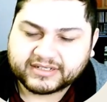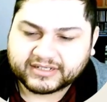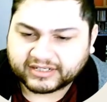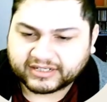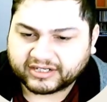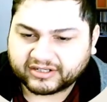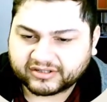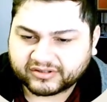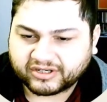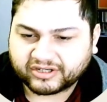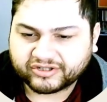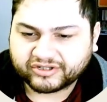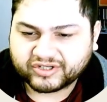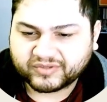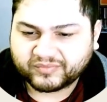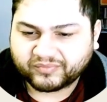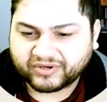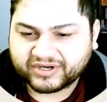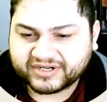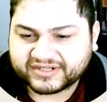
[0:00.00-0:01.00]
a good
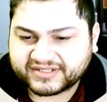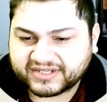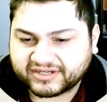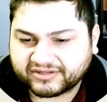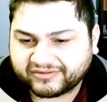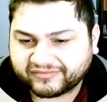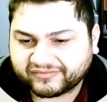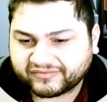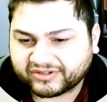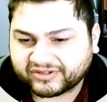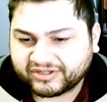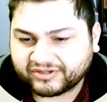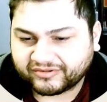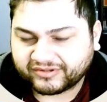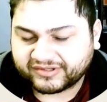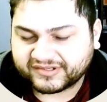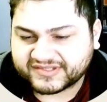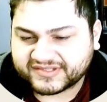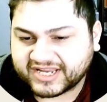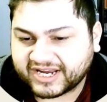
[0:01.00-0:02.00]
breakdown of
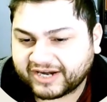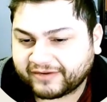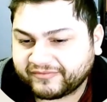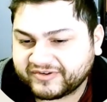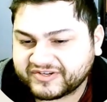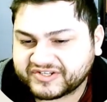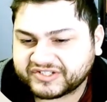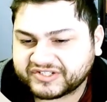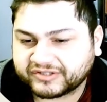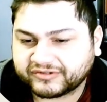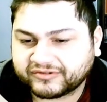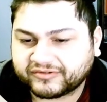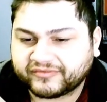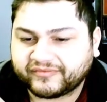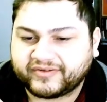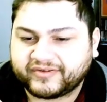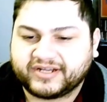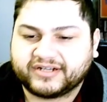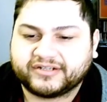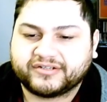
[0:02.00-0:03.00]
clearance, every single
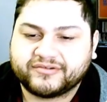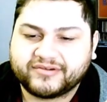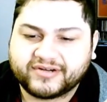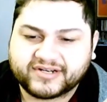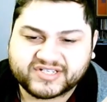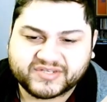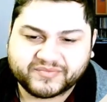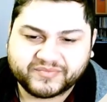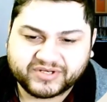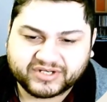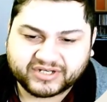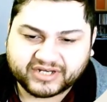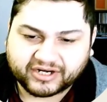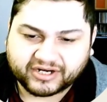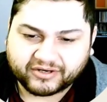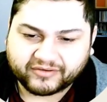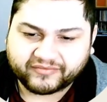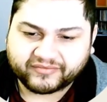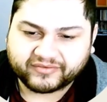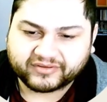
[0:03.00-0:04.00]
factor has to be
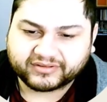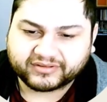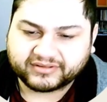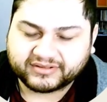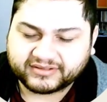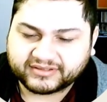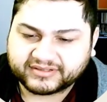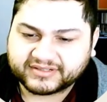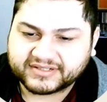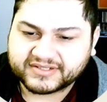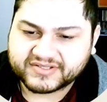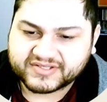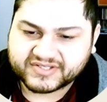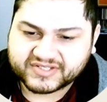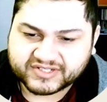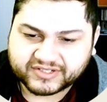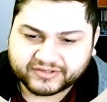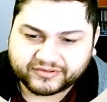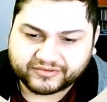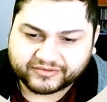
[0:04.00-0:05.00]
carefully
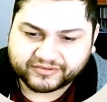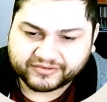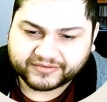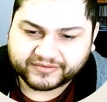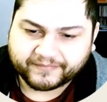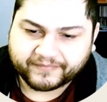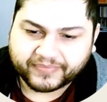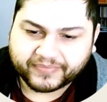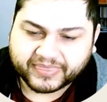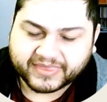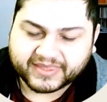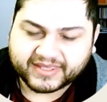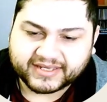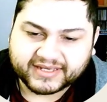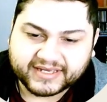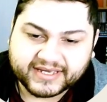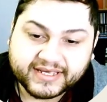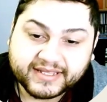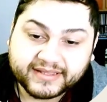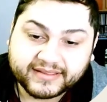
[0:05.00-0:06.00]
considered
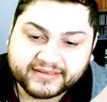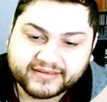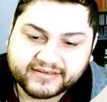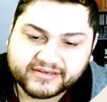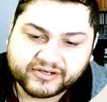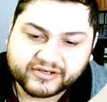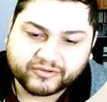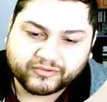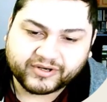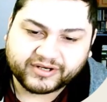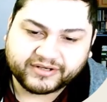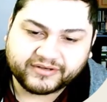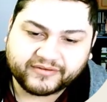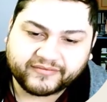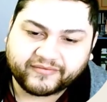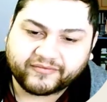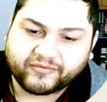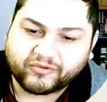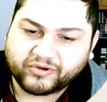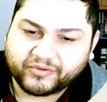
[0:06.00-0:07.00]
in the equated
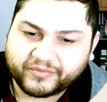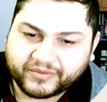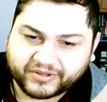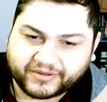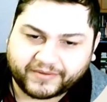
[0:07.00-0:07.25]
formula.